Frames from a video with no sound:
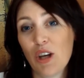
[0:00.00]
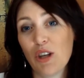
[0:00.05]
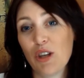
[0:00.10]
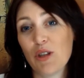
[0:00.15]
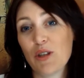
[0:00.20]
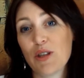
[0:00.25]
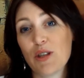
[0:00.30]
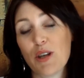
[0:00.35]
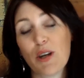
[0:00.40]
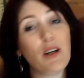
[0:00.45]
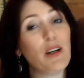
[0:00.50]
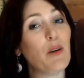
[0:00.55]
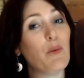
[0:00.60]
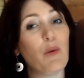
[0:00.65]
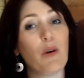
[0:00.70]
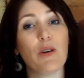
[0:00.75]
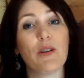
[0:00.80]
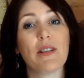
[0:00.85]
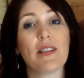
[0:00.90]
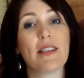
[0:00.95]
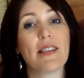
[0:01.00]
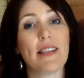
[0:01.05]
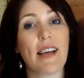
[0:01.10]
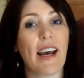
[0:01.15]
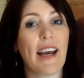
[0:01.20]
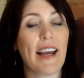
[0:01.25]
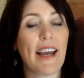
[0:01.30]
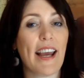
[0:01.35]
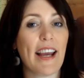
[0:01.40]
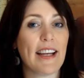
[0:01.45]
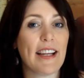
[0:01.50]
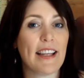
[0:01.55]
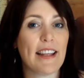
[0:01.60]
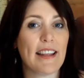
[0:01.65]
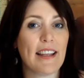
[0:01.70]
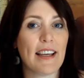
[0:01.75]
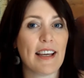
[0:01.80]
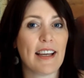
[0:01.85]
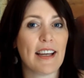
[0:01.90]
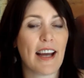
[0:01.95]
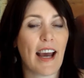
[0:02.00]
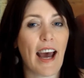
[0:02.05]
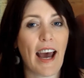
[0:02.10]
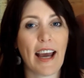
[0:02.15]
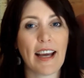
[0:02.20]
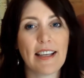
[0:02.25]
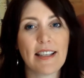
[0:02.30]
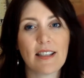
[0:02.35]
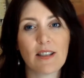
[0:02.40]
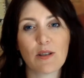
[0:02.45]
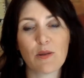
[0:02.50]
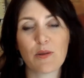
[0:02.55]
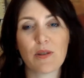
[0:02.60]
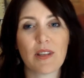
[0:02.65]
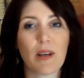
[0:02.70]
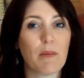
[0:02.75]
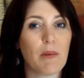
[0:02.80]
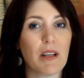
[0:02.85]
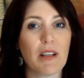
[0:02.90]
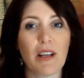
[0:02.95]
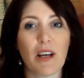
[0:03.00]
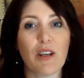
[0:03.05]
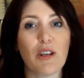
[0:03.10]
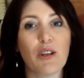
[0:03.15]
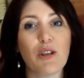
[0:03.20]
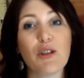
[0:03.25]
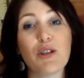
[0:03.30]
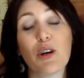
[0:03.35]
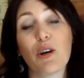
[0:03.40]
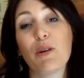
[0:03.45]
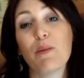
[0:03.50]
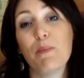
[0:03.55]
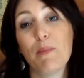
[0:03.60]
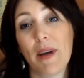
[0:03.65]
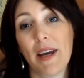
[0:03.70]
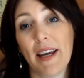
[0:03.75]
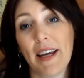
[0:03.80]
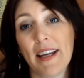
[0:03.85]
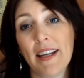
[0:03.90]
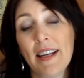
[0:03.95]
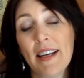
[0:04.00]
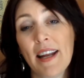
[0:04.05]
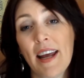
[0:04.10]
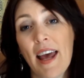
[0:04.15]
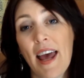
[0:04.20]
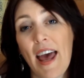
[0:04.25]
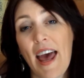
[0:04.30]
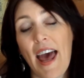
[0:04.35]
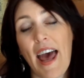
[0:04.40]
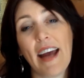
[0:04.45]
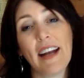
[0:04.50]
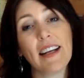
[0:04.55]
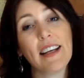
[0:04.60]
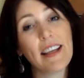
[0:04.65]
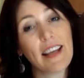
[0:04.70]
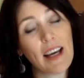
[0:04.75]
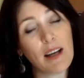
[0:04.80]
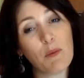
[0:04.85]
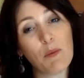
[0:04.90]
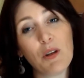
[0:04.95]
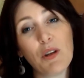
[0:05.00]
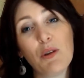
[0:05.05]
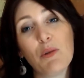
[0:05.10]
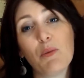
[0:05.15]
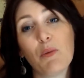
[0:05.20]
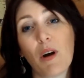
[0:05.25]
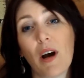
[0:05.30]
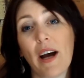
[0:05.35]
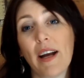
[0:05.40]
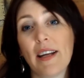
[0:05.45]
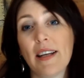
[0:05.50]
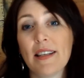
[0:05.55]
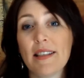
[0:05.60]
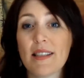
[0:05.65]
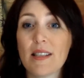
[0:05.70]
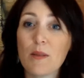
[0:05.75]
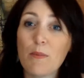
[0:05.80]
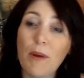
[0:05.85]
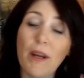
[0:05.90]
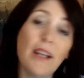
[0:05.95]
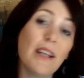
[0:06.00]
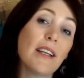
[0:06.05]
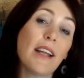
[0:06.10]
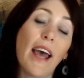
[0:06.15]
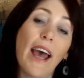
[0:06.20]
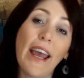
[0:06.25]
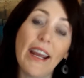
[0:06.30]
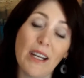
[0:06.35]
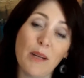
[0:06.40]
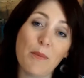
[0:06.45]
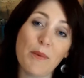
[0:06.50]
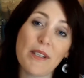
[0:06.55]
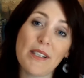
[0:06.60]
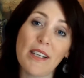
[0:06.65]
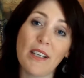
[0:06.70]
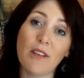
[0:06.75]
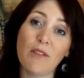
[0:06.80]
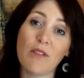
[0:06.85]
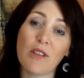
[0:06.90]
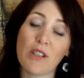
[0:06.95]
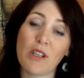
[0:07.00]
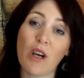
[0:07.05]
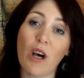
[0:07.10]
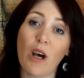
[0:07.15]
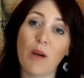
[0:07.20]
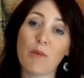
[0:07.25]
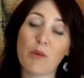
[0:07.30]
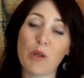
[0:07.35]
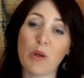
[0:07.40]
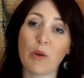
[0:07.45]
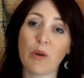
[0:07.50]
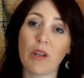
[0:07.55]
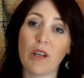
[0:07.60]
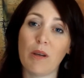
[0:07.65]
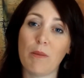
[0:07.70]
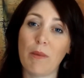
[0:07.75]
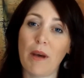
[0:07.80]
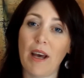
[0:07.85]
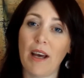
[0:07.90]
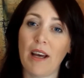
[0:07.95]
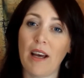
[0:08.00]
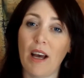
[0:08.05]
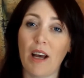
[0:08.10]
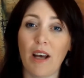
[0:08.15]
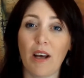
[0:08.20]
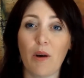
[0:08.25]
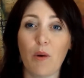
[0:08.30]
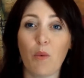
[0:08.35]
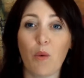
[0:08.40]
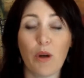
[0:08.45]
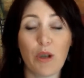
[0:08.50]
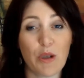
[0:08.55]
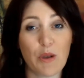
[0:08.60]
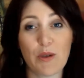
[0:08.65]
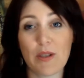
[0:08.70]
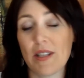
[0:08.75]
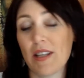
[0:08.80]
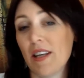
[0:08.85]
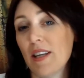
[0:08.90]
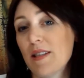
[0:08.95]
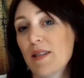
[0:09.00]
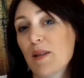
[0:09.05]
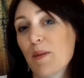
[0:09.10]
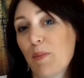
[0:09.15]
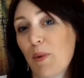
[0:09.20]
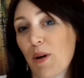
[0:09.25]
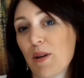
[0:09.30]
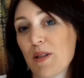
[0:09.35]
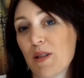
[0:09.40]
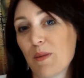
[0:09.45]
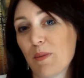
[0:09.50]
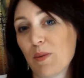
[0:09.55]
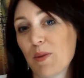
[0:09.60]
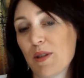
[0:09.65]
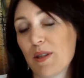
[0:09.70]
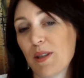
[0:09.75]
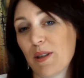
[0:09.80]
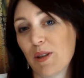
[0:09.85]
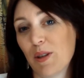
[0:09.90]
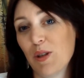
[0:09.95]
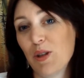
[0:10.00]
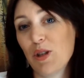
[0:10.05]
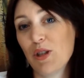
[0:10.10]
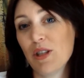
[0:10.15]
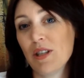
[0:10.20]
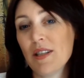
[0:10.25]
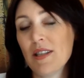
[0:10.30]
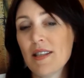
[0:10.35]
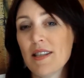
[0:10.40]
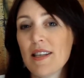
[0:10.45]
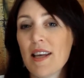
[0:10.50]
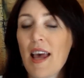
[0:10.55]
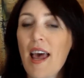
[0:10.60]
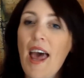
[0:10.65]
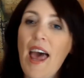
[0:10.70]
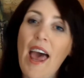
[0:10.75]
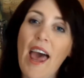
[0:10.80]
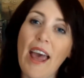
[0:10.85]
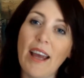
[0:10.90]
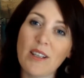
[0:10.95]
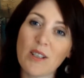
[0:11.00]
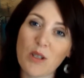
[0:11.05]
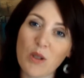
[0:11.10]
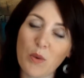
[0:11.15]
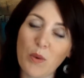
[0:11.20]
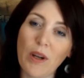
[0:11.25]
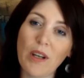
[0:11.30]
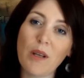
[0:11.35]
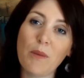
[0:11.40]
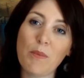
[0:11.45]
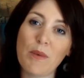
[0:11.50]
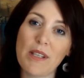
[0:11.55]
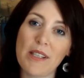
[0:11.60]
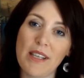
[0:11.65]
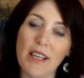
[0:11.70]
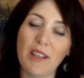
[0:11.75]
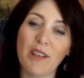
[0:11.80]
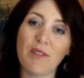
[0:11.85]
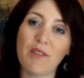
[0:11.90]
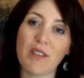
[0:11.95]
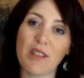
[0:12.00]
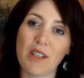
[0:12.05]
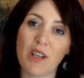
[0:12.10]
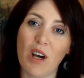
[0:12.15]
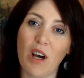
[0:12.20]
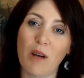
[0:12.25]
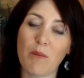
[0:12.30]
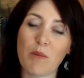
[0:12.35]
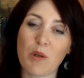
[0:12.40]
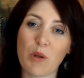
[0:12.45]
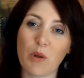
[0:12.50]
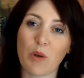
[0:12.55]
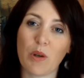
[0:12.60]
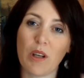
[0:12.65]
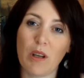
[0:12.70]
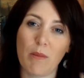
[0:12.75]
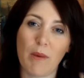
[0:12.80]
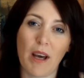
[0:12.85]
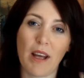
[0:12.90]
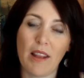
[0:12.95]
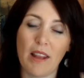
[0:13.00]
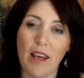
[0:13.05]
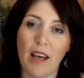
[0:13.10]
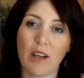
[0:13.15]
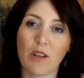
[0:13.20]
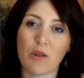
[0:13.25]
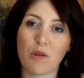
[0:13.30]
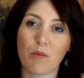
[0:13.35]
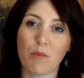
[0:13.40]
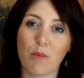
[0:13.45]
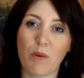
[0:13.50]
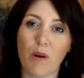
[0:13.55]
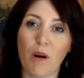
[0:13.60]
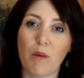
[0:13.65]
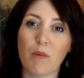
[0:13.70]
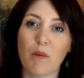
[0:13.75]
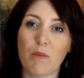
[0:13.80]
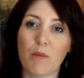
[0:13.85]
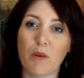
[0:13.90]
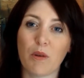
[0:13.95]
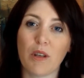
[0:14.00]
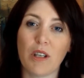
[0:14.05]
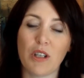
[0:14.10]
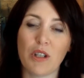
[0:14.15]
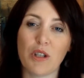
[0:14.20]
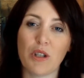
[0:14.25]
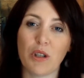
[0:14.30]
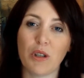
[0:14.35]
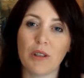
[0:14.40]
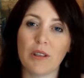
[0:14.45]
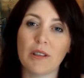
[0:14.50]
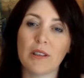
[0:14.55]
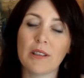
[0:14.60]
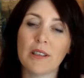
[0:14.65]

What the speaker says: You certainly won't say anything in haste or something that you don't mean. And again, when you're writing, spend 80% of the time talking about what you see as the possible solutions, and 20% of the time talking about the actual problem or issue.